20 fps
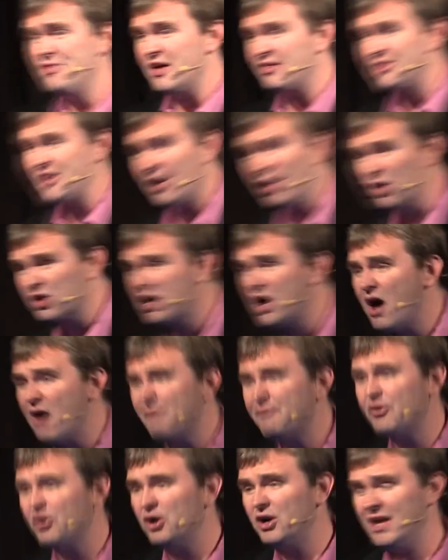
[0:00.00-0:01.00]
that they are
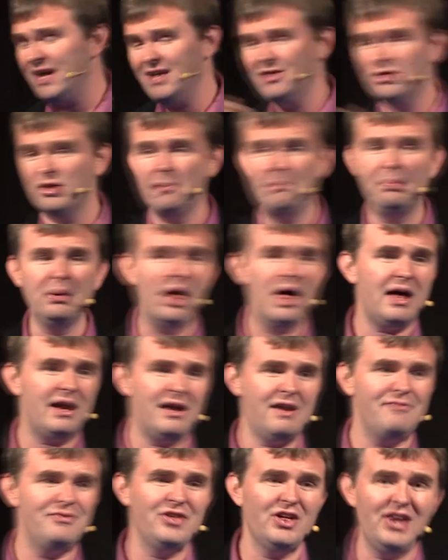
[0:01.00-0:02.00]
covered in the blood
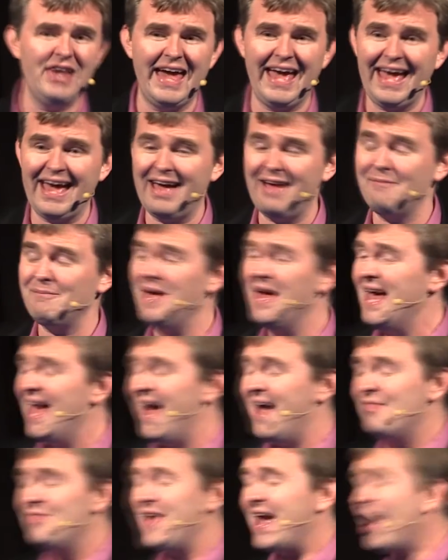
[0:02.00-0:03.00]
of the Lamb
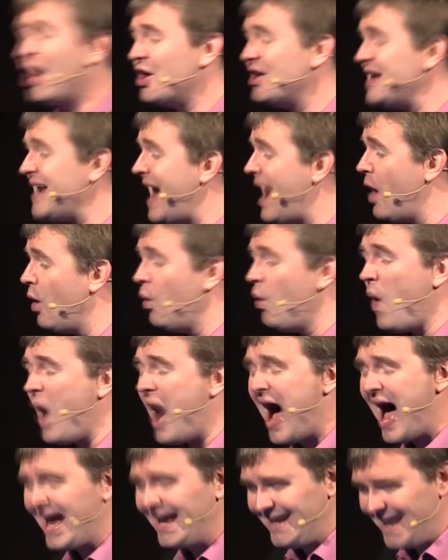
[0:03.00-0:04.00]
and they are now
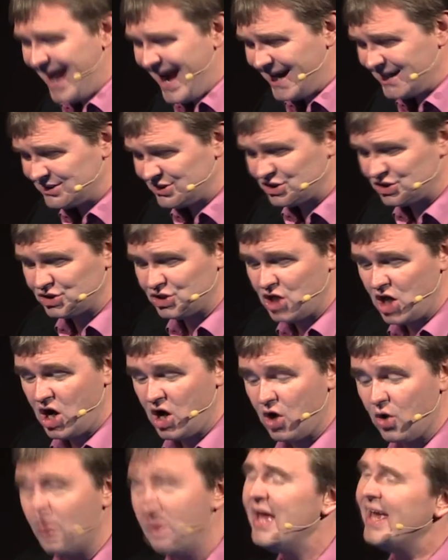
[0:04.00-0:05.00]
white as
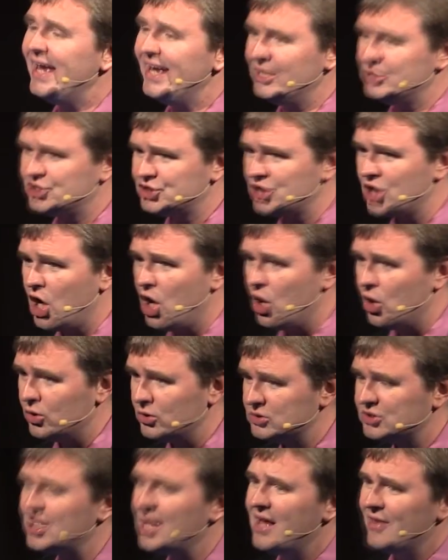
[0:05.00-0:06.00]
snow, it
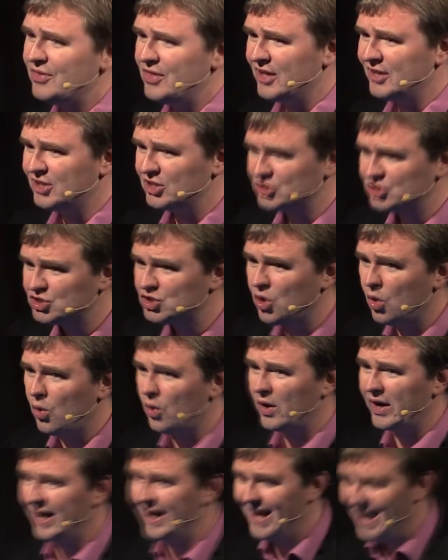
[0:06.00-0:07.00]
shows that the story